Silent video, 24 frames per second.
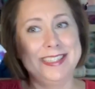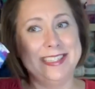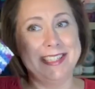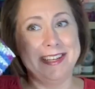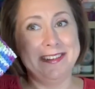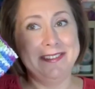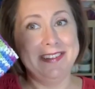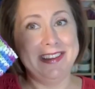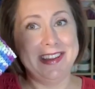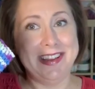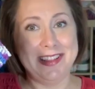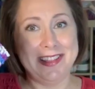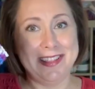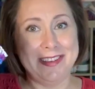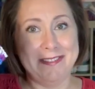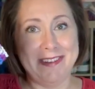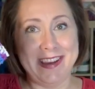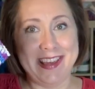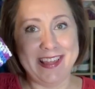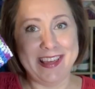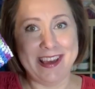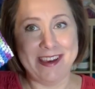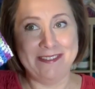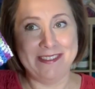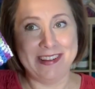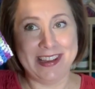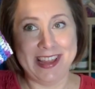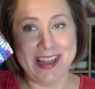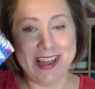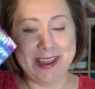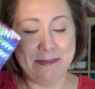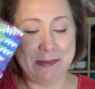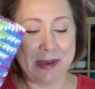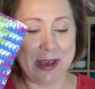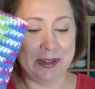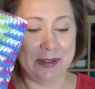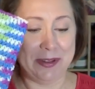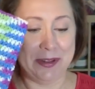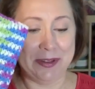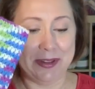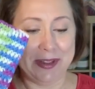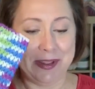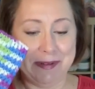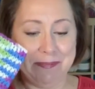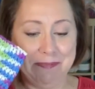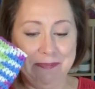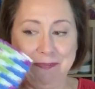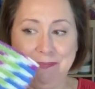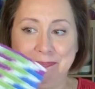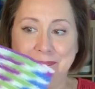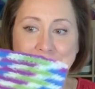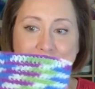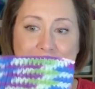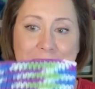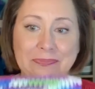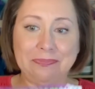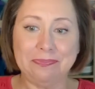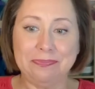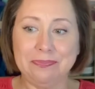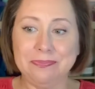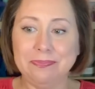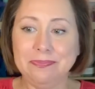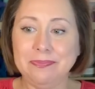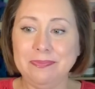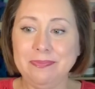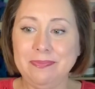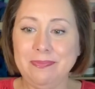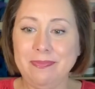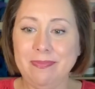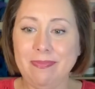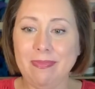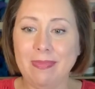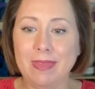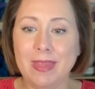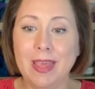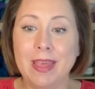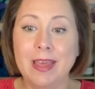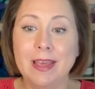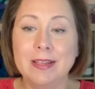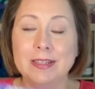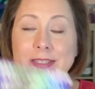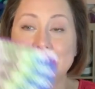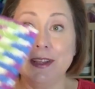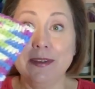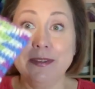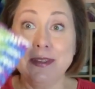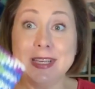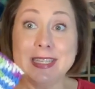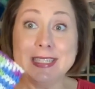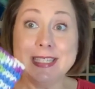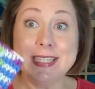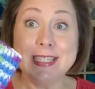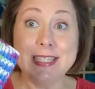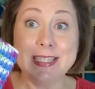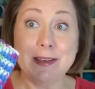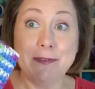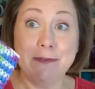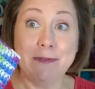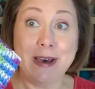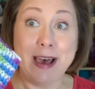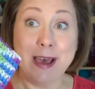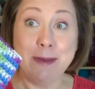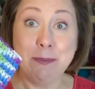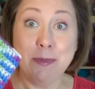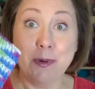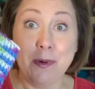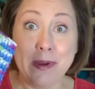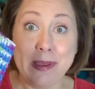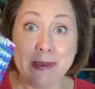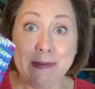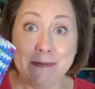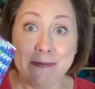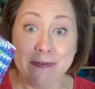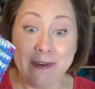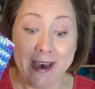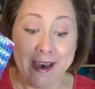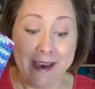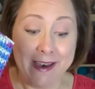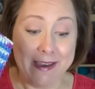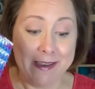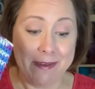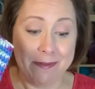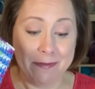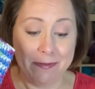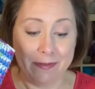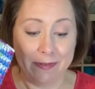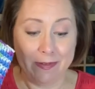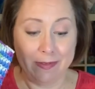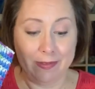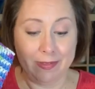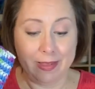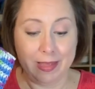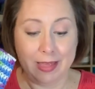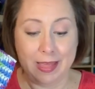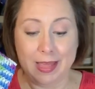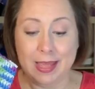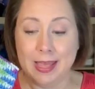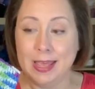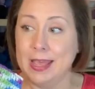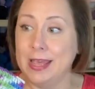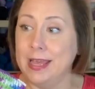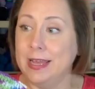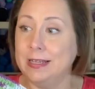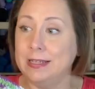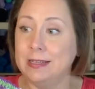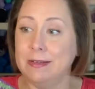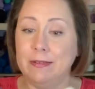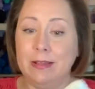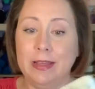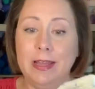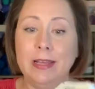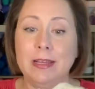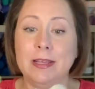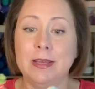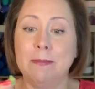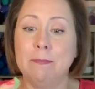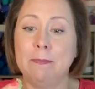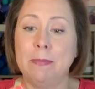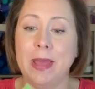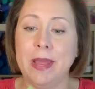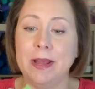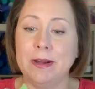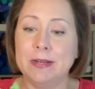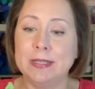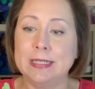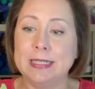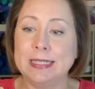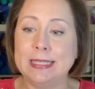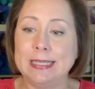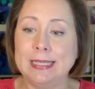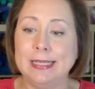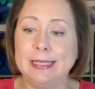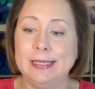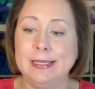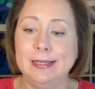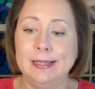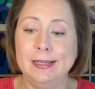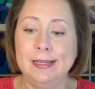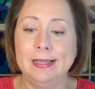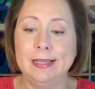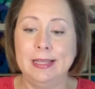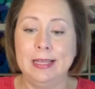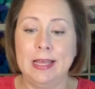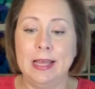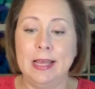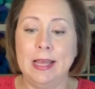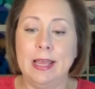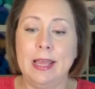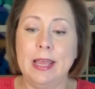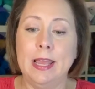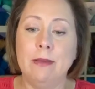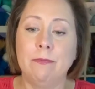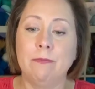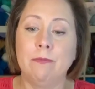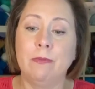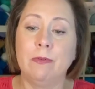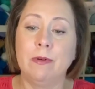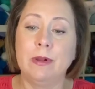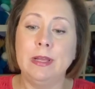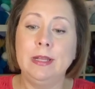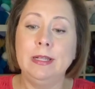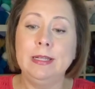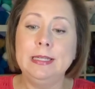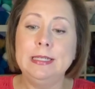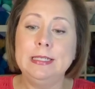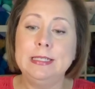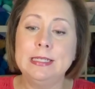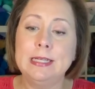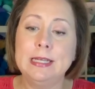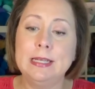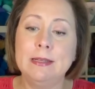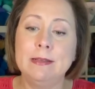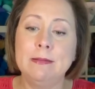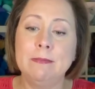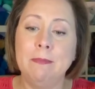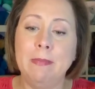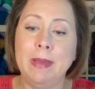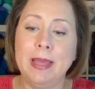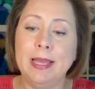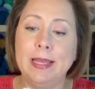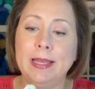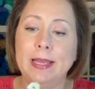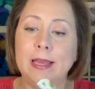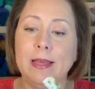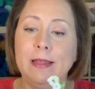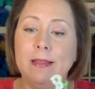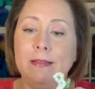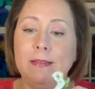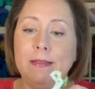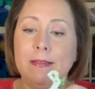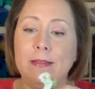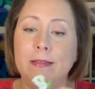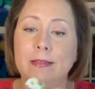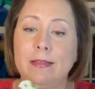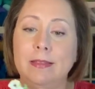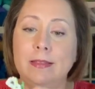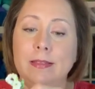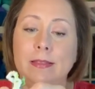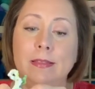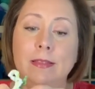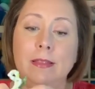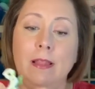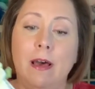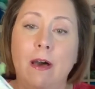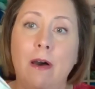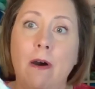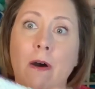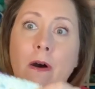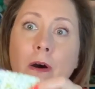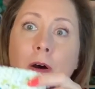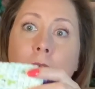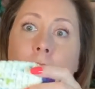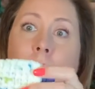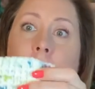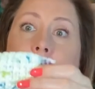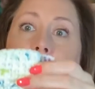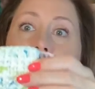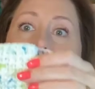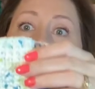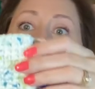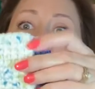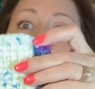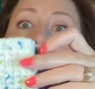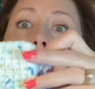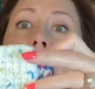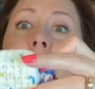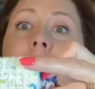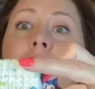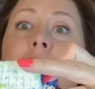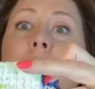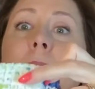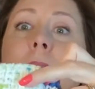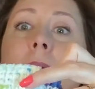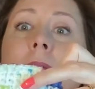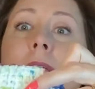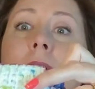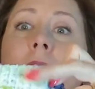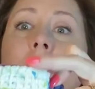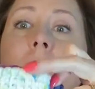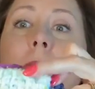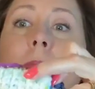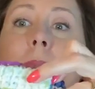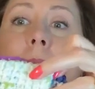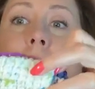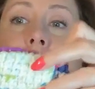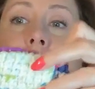so neat the way that one came out looking. So this is the 5.5 and in comparison, it really didn't make it all that much bigger, but